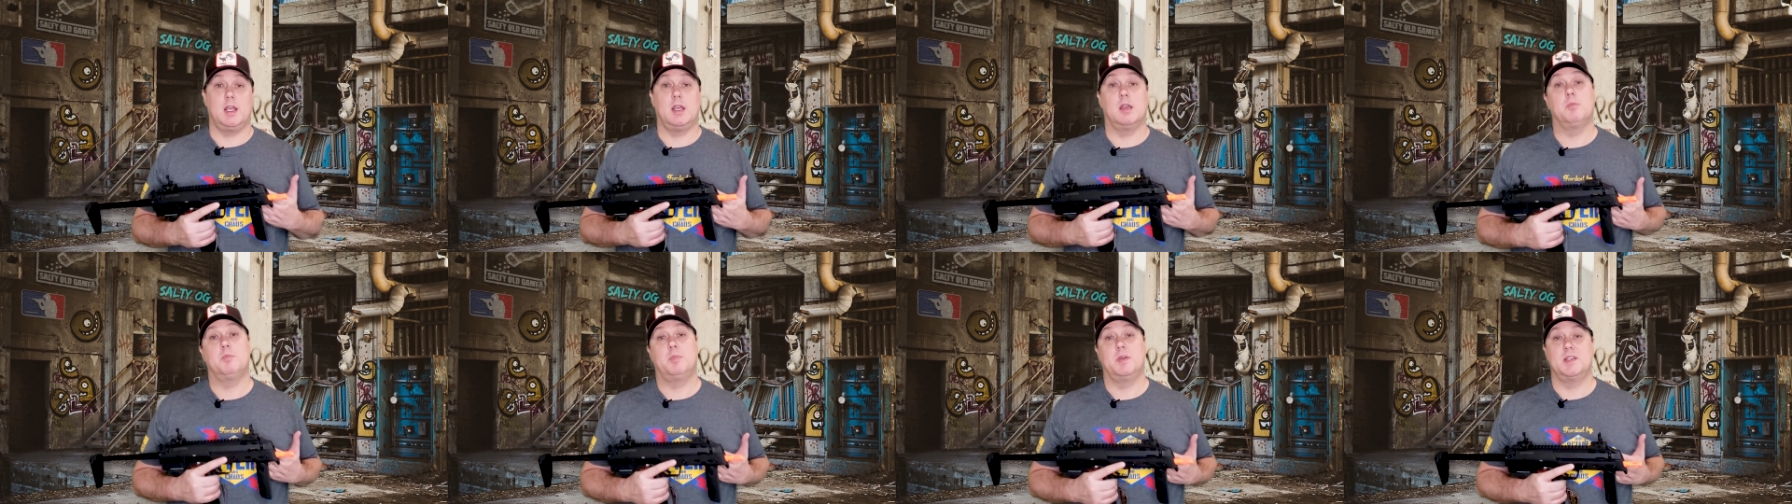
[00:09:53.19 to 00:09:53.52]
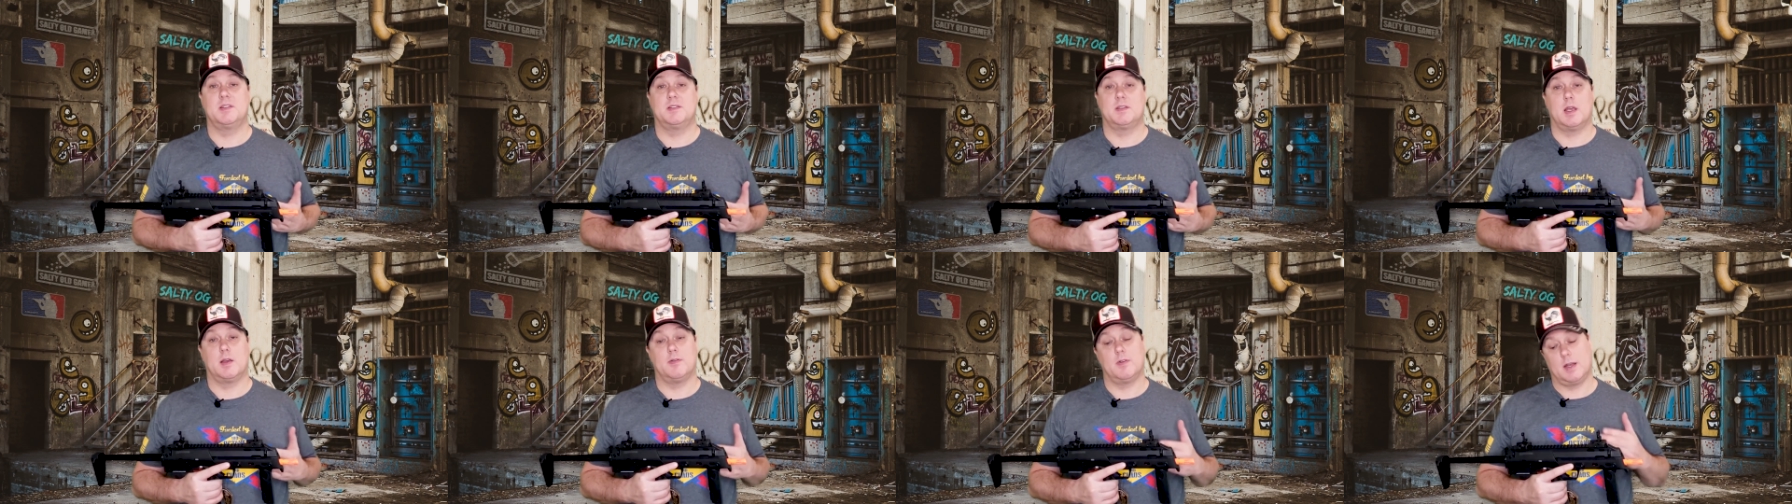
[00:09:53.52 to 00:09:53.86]

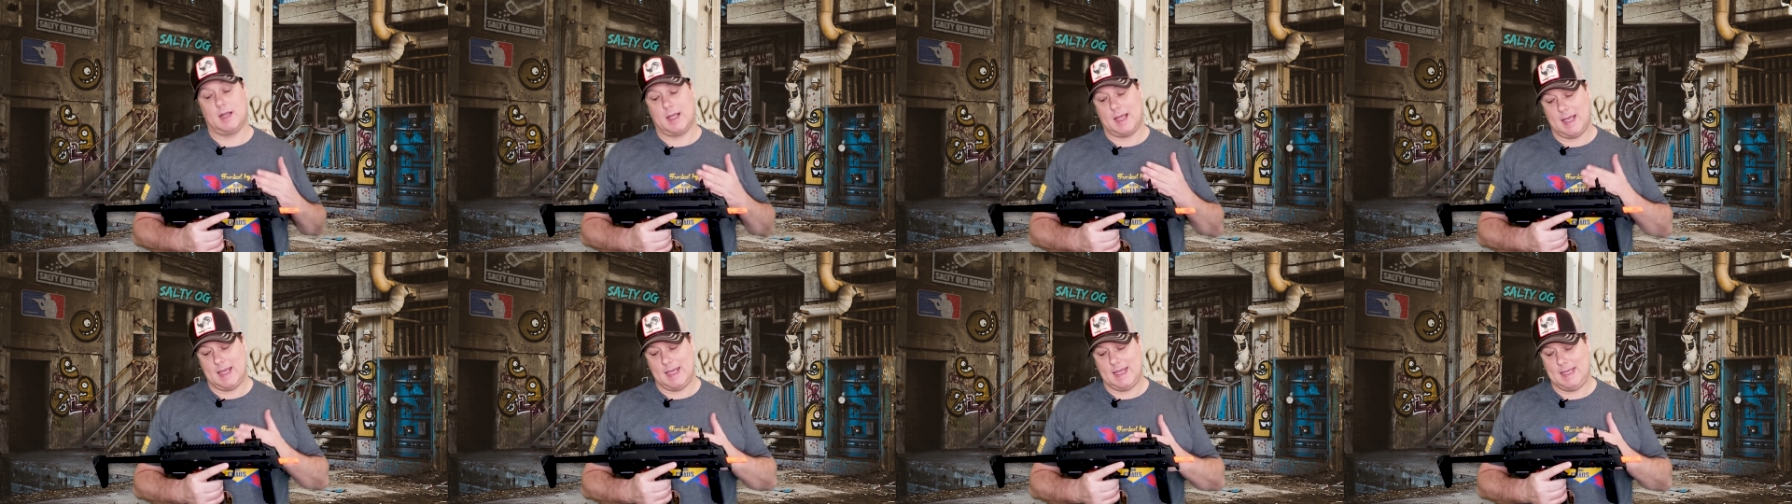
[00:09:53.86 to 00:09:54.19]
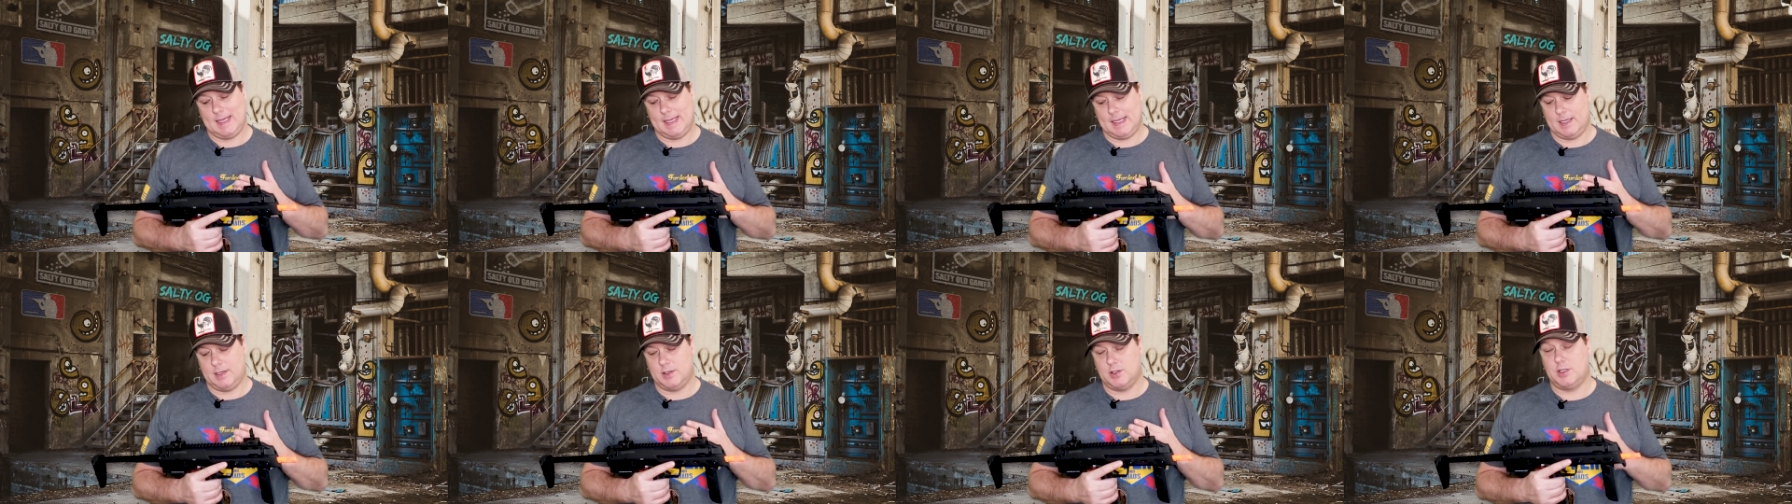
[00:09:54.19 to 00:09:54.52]
MP7
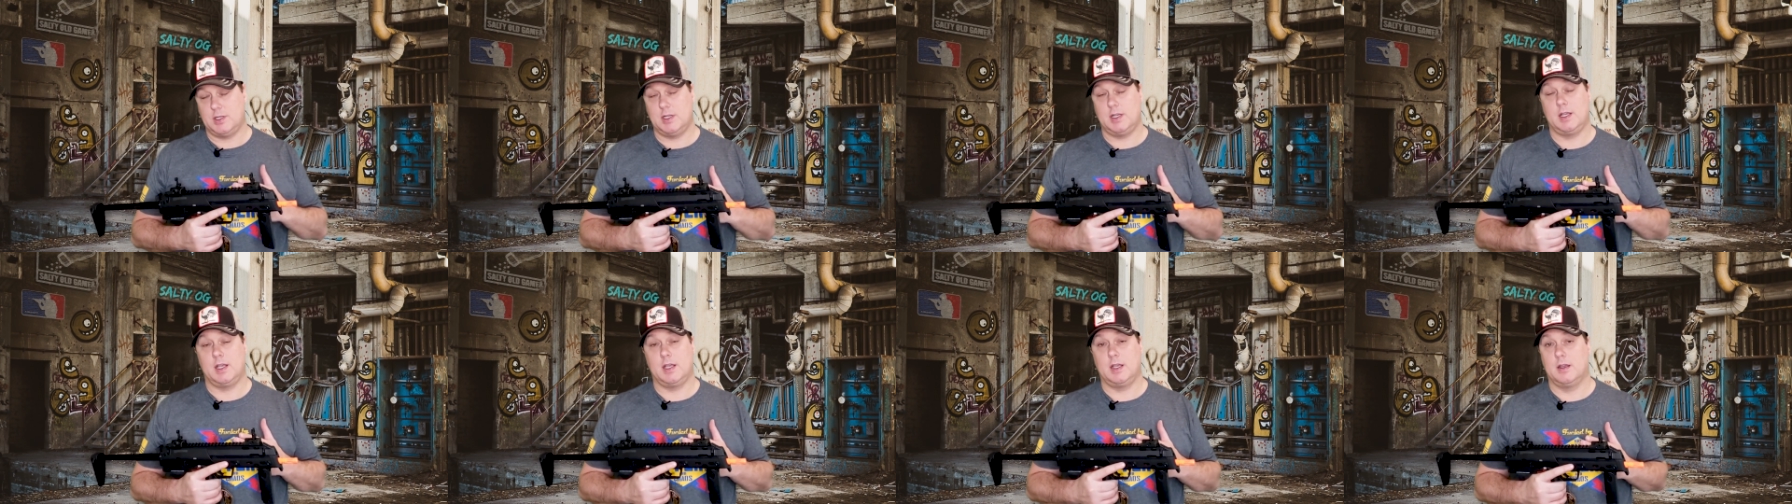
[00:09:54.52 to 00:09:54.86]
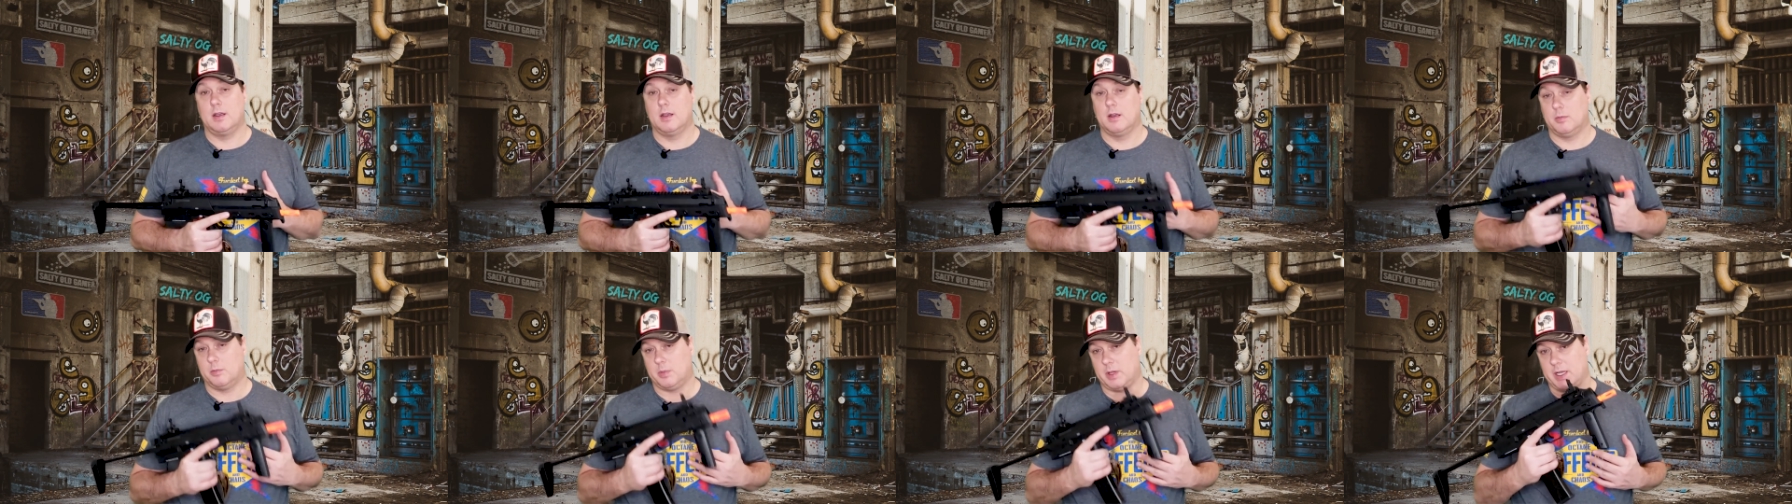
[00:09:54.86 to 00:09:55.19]
AEG
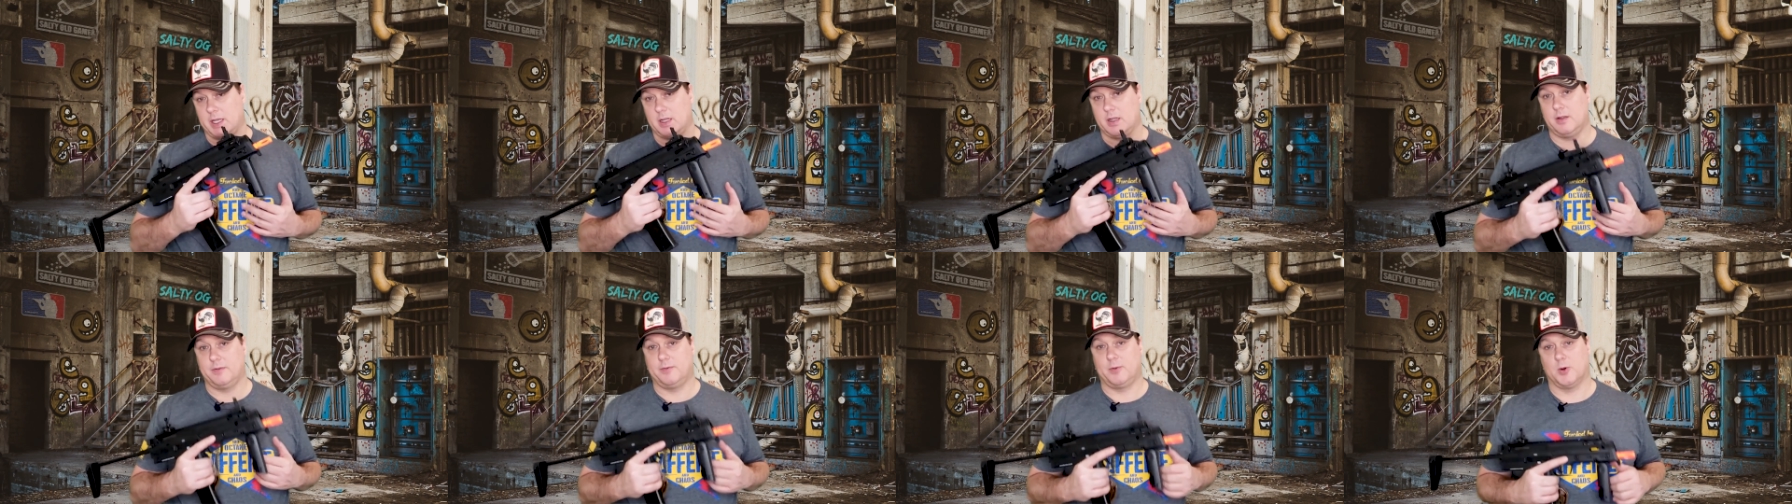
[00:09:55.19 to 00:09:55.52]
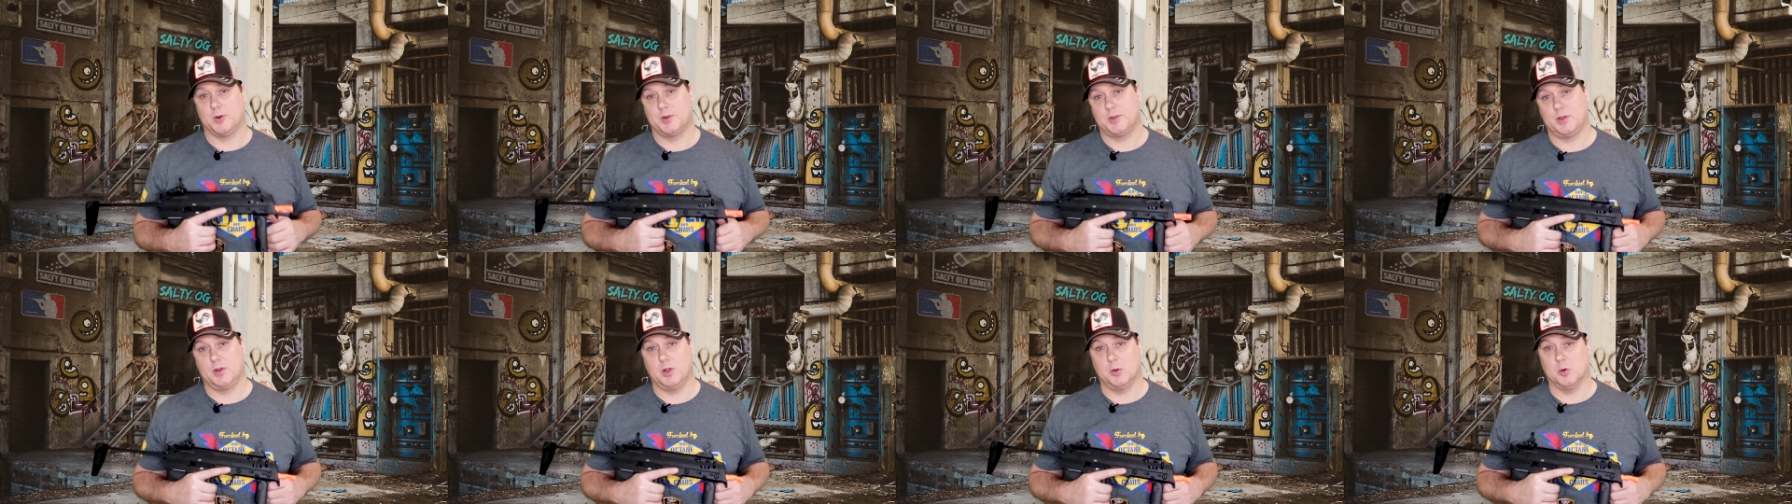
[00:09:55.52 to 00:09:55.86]
by Elite
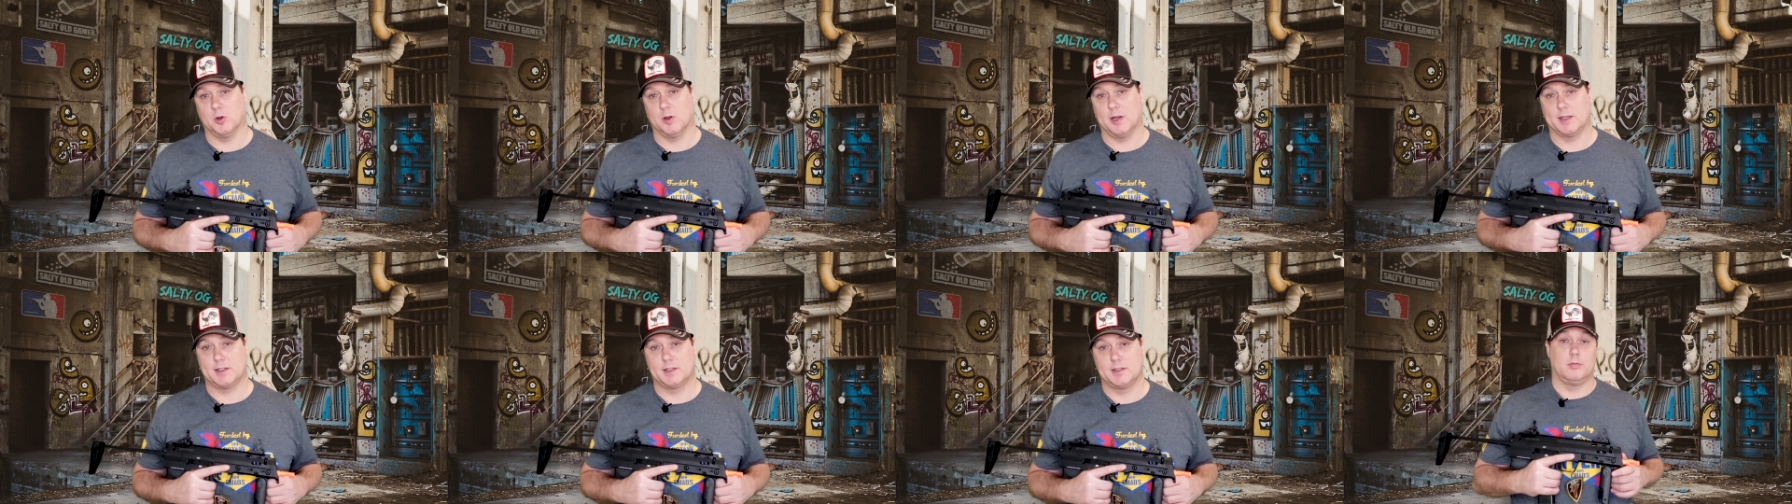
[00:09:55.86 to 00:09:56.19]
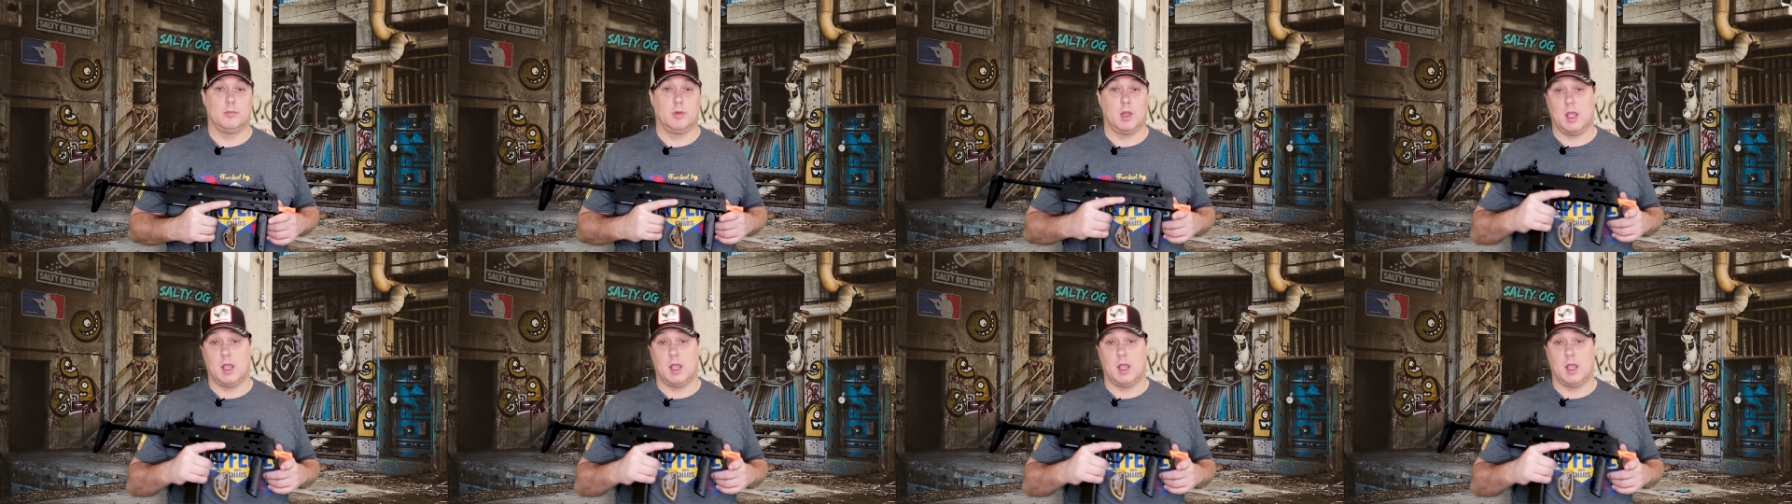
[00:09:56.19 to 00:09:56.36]
Force and Umarex.